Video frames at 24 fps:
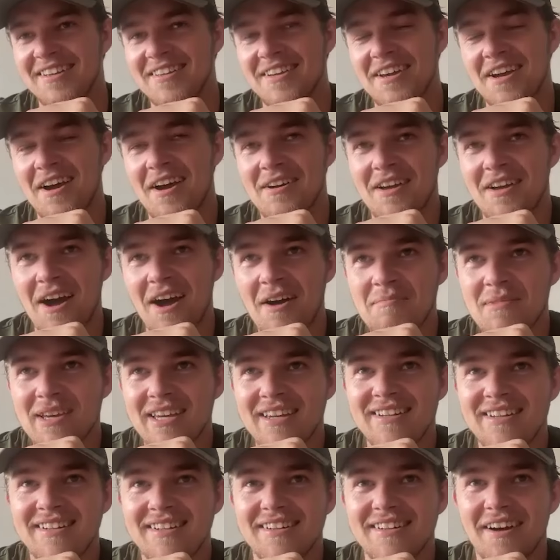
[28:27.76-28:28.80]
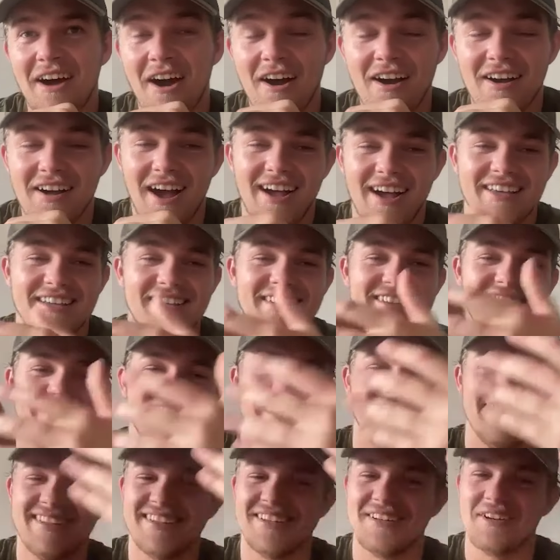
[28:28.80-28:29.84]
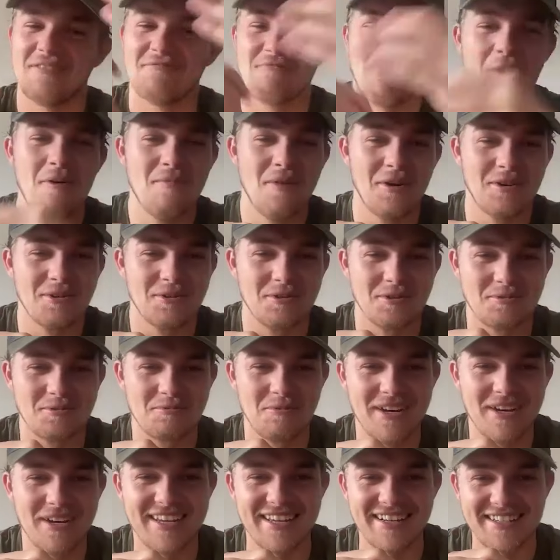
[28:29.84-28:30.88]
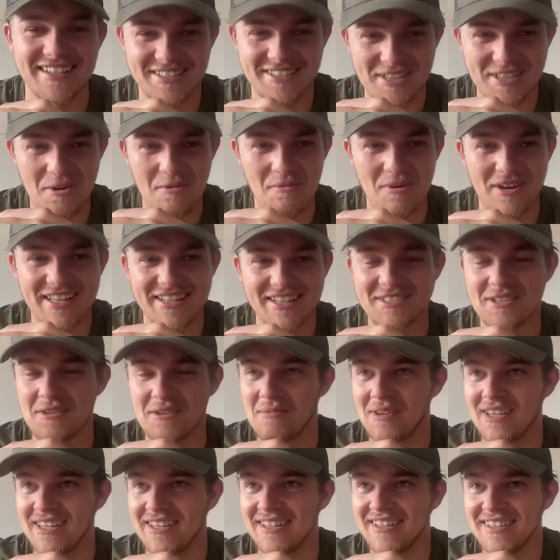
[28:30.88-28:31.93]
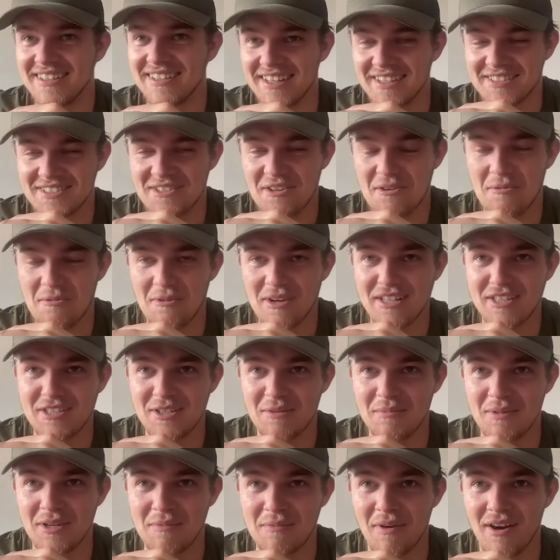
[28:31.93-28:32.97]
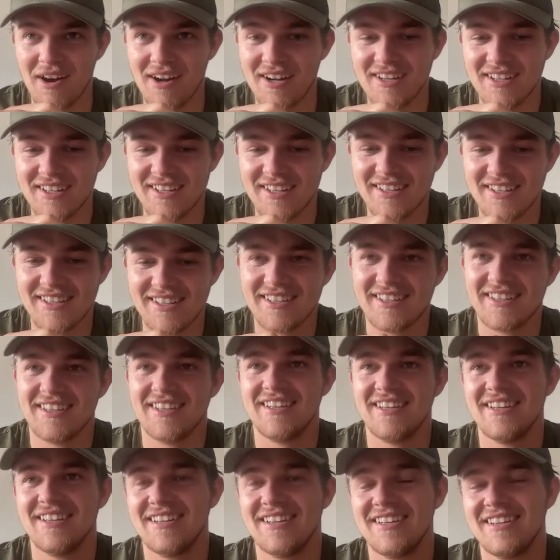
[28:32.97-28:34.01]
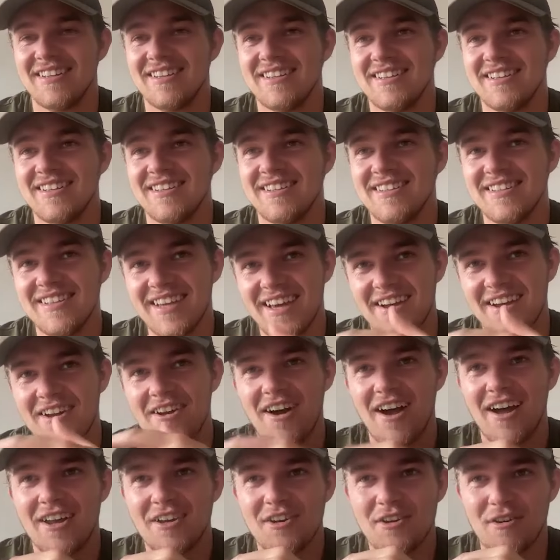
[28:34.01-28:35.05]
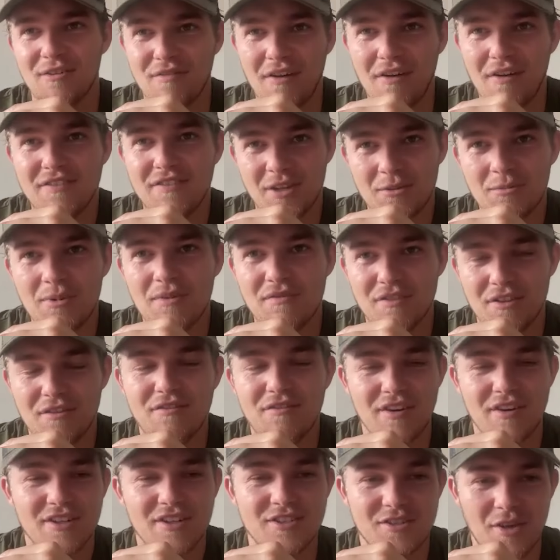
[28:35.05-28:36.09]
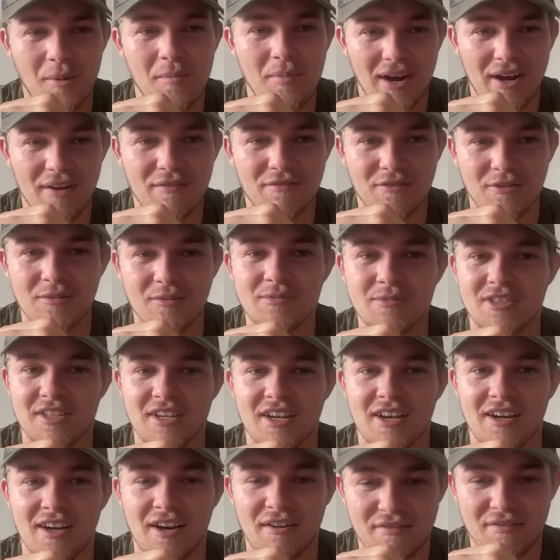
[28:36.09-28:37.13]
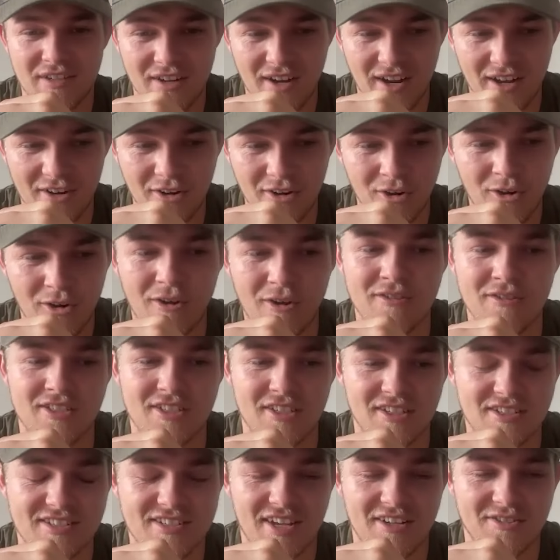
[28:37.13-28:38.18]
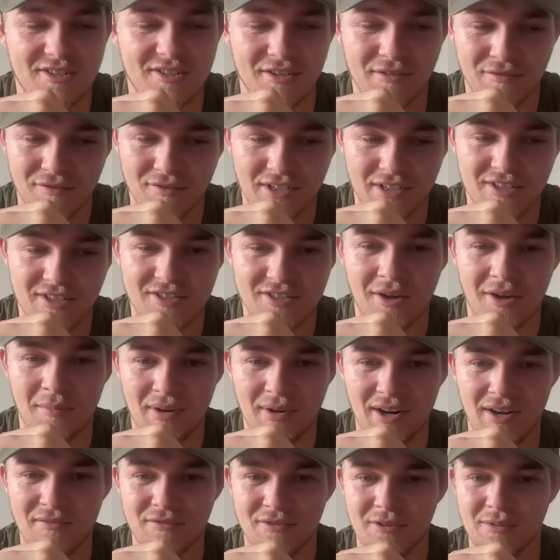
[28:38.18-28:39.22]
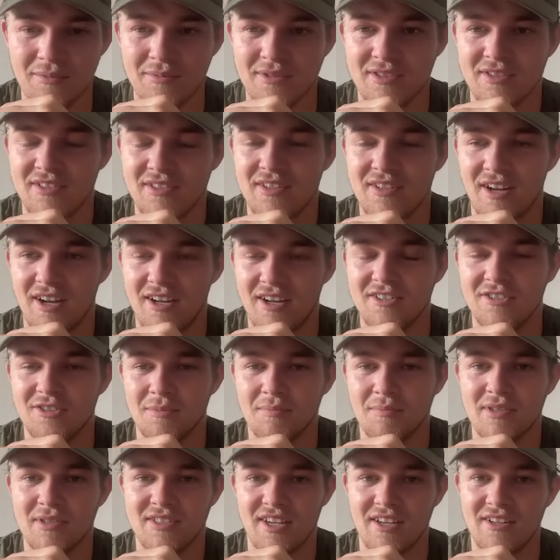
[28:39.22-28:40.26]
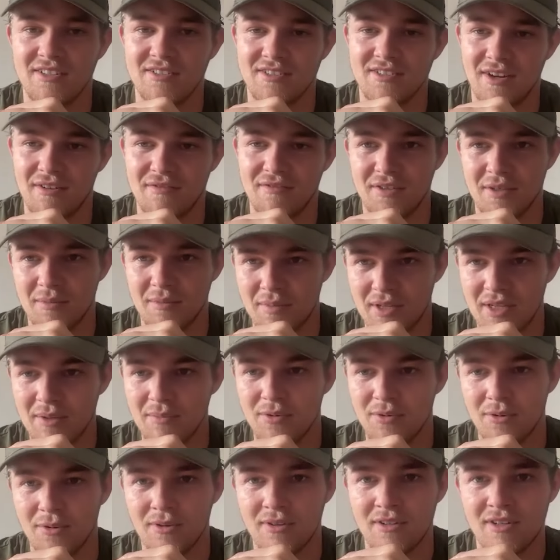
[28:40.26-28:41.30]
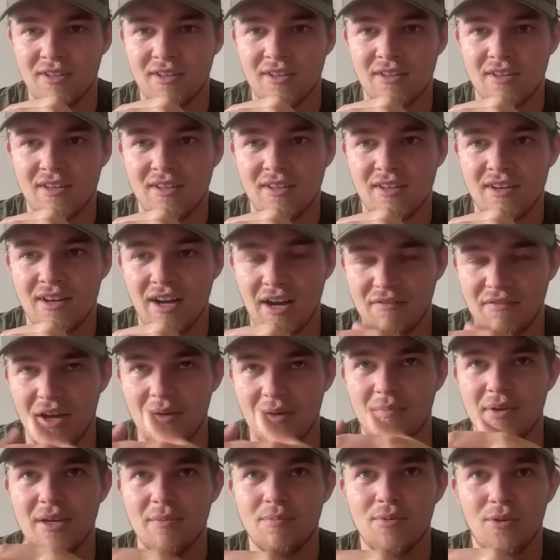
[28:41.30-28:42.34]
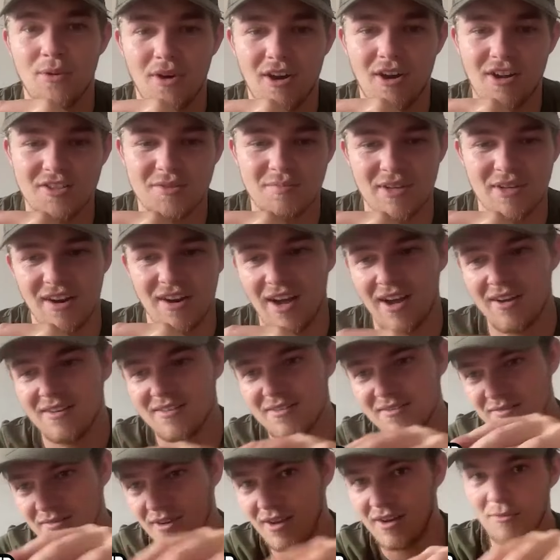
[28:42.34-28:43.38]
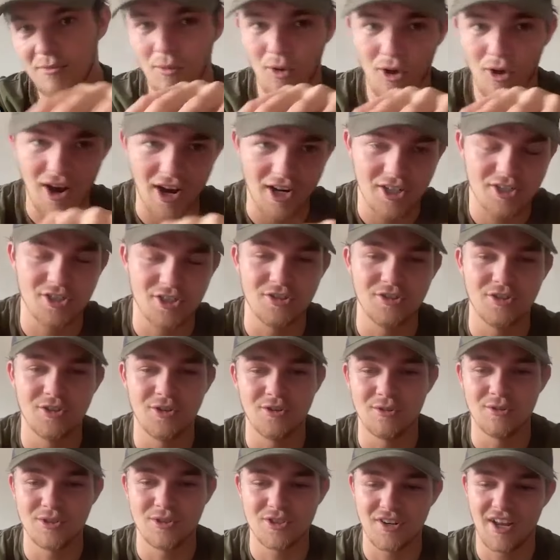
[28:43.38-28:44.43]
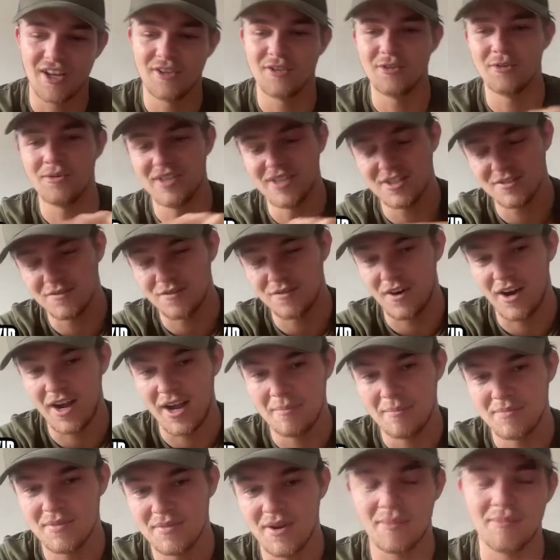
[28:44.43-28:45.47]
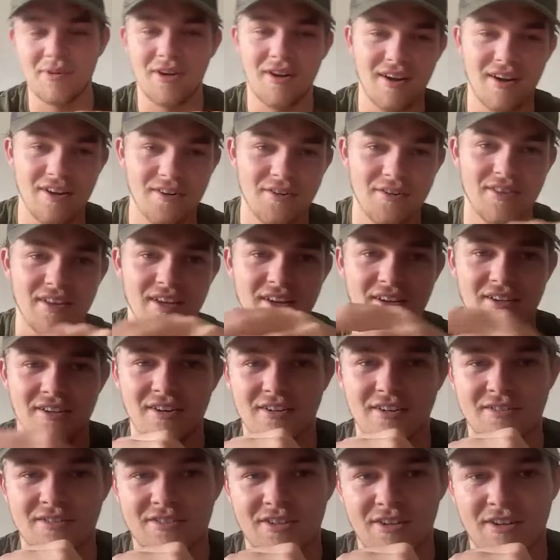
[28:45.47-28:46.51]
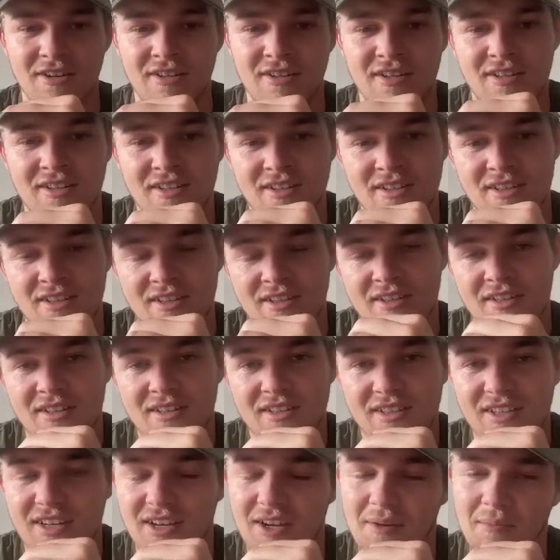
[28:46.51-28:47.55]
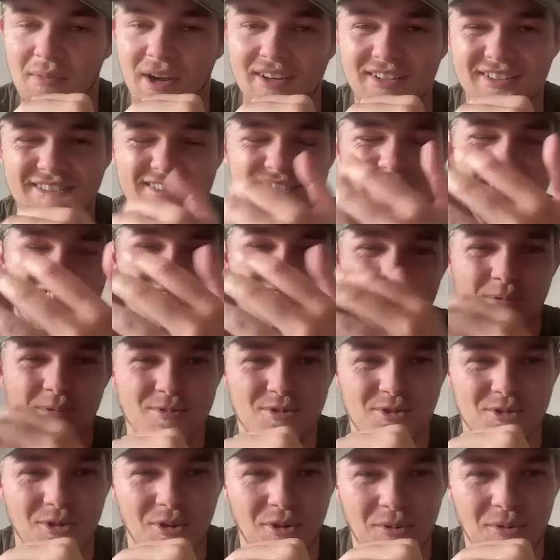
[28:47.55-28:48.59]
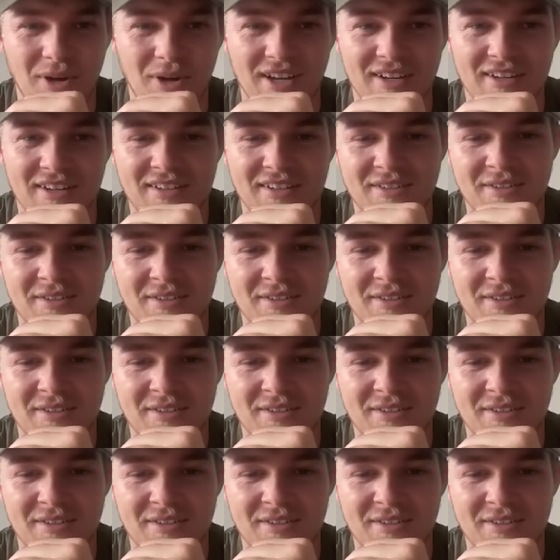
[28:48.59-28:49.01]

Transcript: yeah. I mean, I, role model is weird. It's still weird to me. It's still weird to me, but yeah, kind of. I think with the freestyle platforms, yeah, I think I had a lot of success on the freestyle platforms, 100%. So I think people, I've had people ask me like, what I should do. Should I do this vibe? I'm going on there, you know? So yeah, man, in, in some sort of way